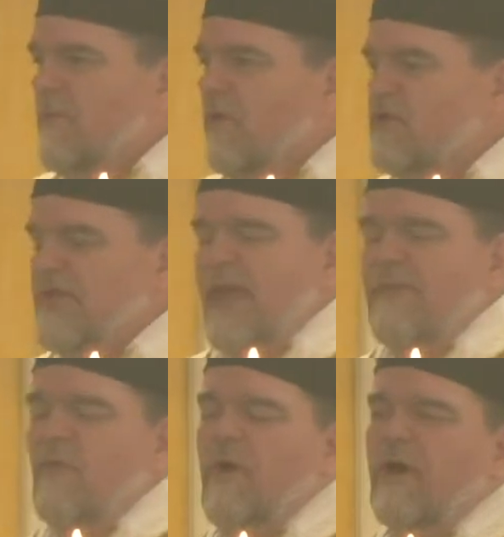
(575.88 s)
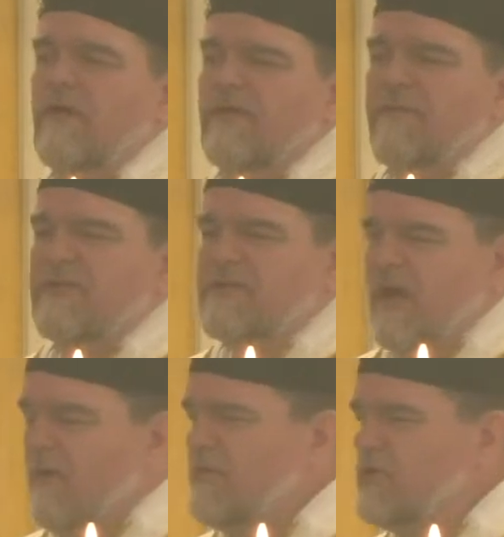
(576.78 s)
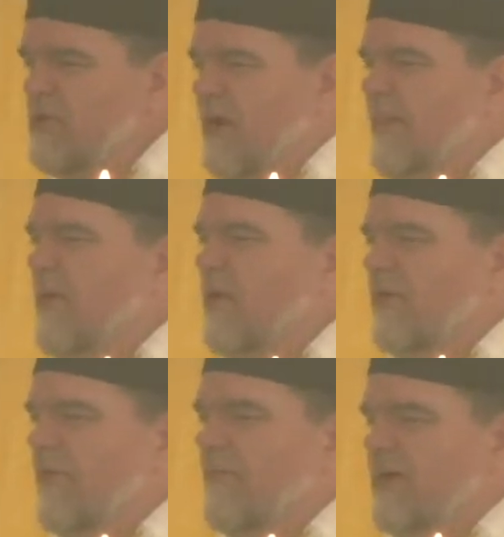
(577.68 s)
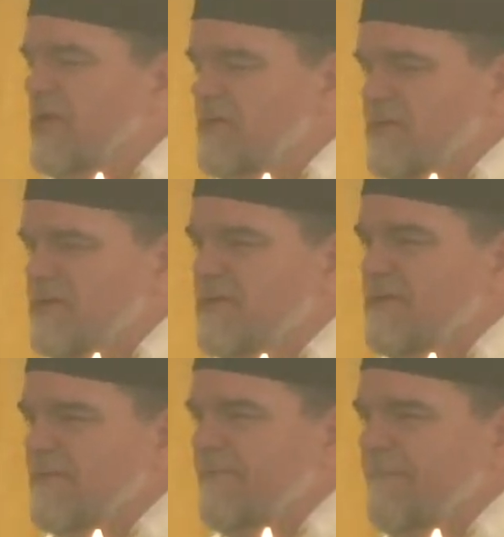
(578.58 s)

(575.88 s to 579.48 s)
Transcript: or stay in the world, but don't join the order of preachers.